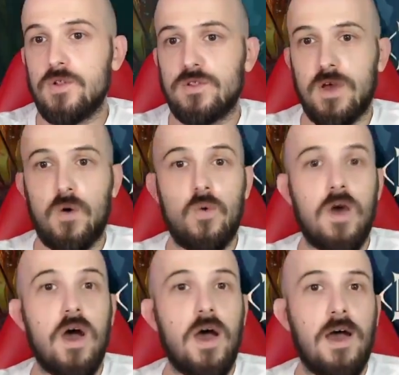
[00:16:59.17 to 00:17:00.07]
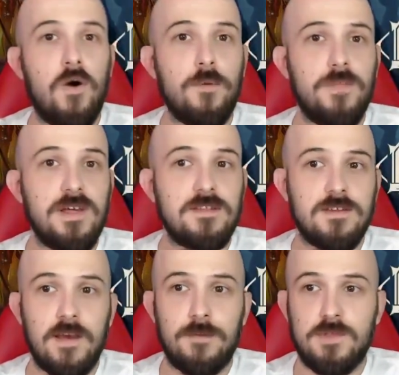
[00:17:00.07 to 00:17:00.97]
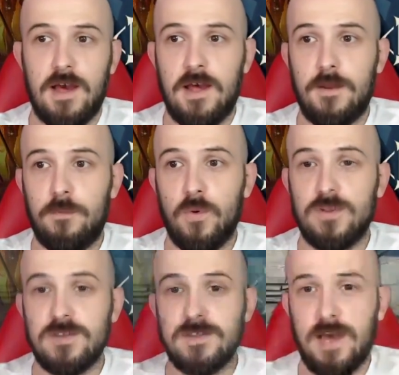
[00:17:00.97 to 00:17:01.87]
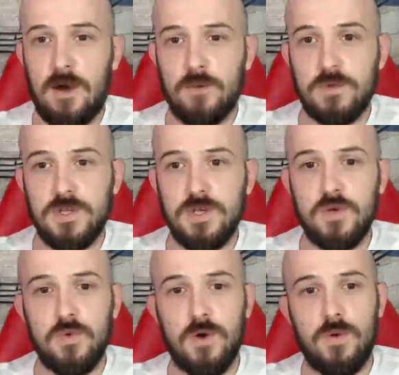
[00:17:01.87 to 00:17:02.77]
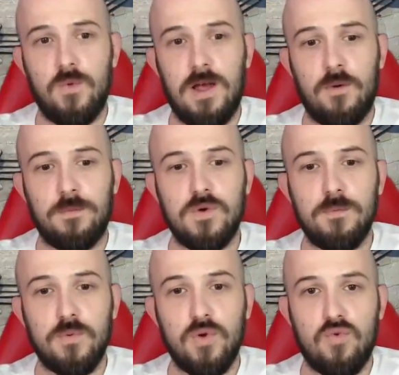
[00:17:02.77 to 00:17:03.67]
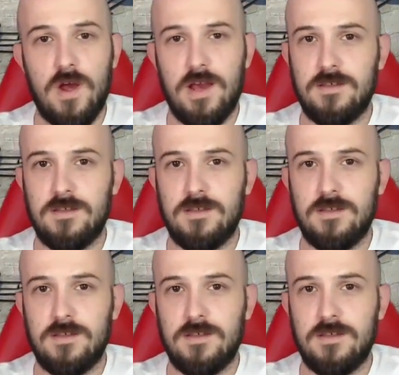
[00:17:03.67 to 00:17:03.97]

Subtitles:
So I hope these tips and pointers helped you and will help you progress